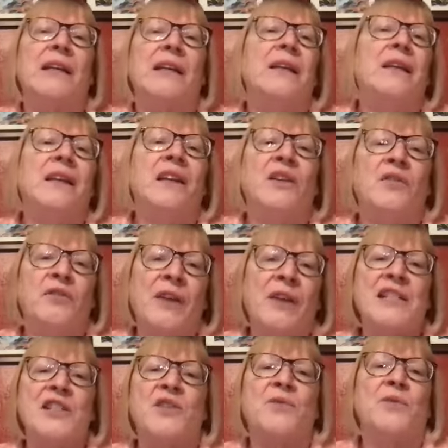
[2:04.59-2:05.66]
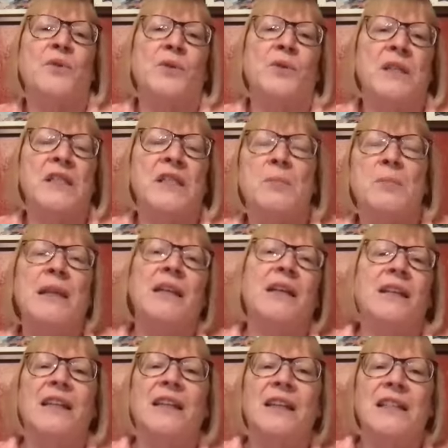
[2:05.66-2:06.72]
eating fast food and spending a
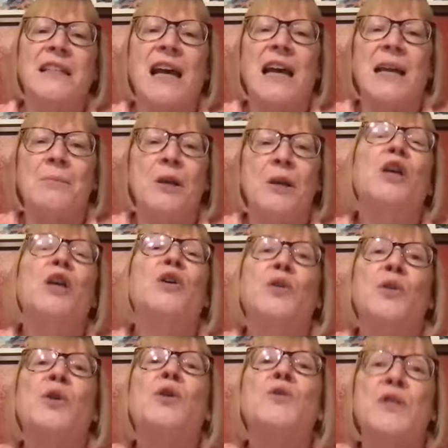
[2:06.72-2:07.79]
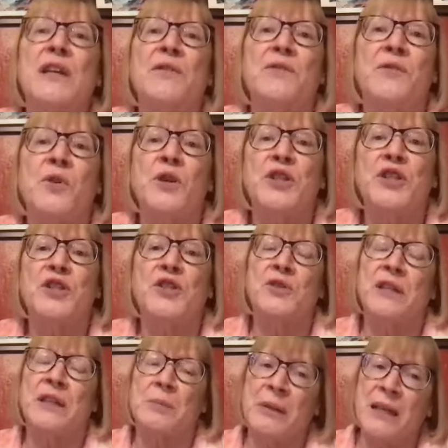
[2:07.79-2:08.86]
little time cruising 4th
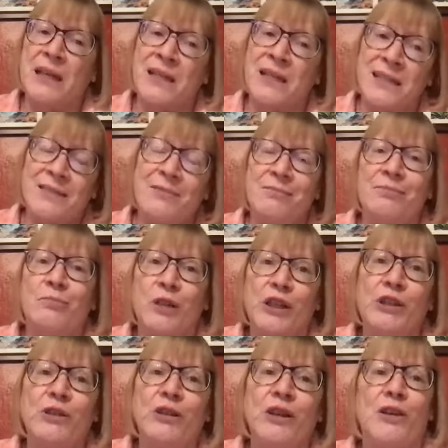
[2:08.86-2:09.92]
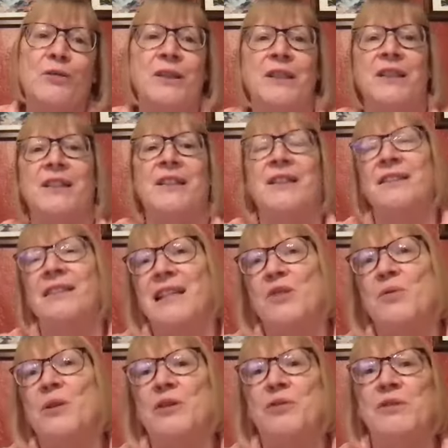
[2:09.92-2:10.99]
Street because, well, you know,
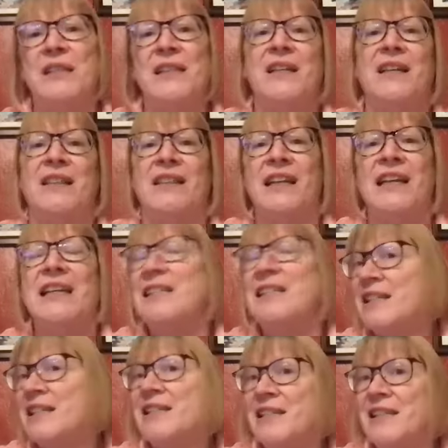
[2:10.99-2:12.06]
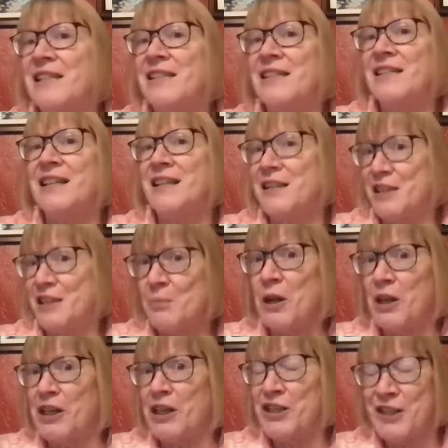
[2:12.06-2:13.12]
that's what you did in the late 60s in a
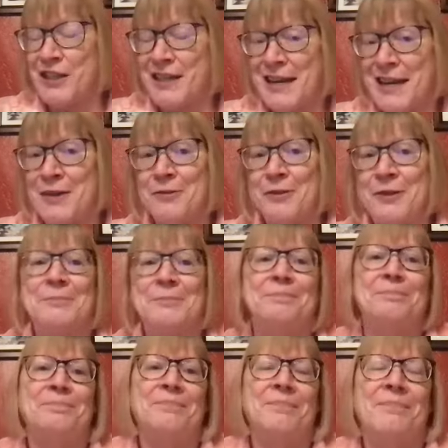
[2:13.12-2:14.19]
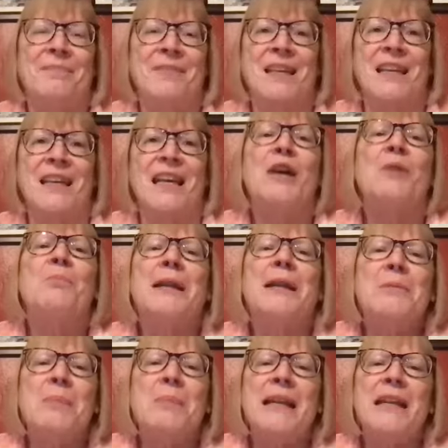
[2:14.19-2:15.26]
smallish town. But
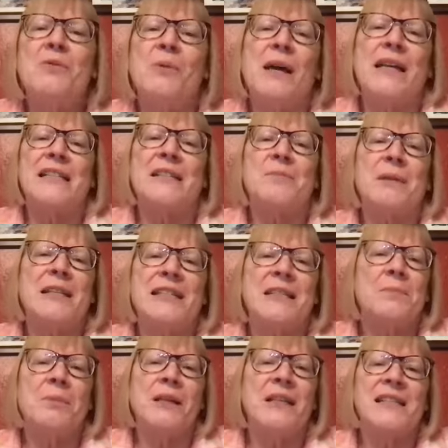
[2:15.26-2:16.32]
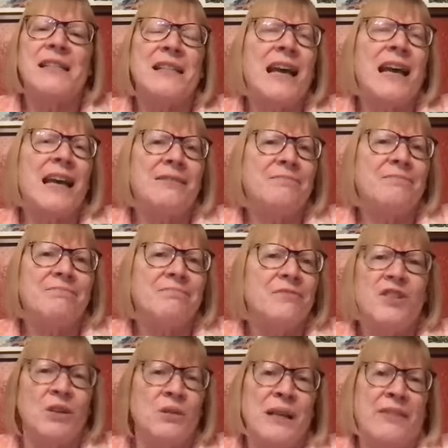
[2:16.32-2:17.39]
in many ways, my siblings and I
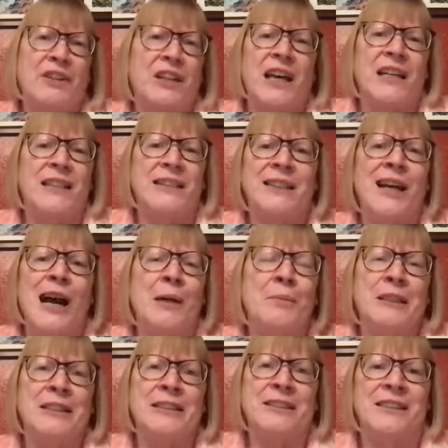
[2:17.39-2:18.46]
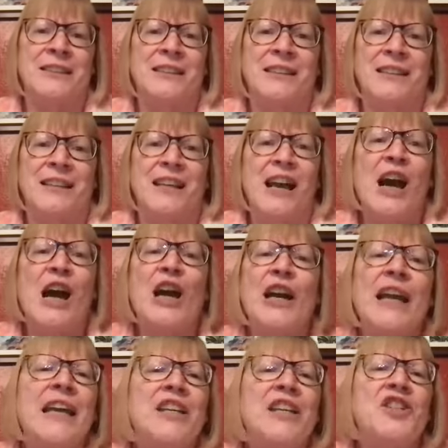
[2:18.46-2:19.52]
don't have a lot in common. Our
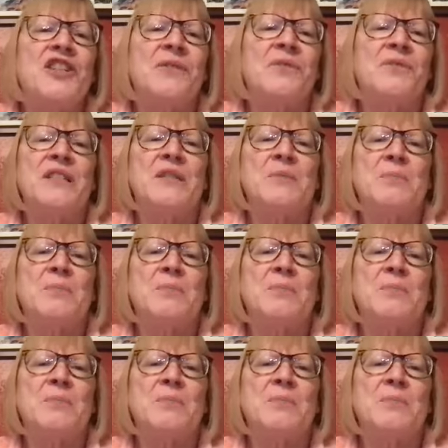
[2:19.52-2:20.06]
age difference